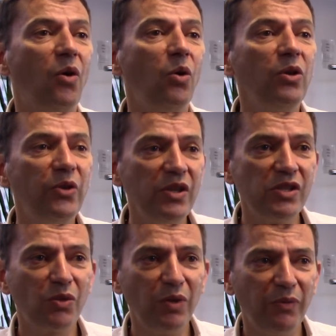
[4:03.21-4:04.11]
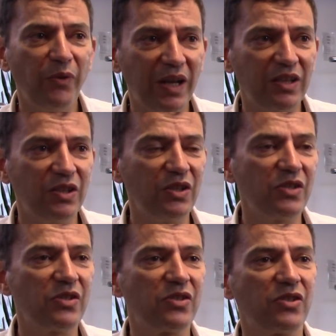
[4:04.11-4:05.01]
all these three
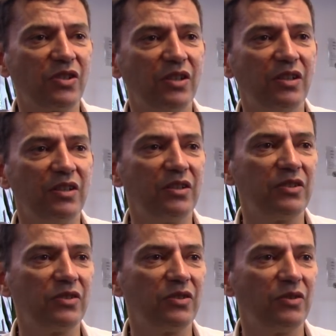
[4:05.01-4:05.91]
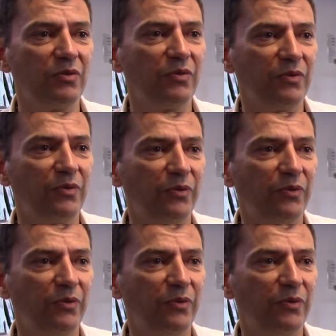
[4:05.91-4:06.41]
factors uh,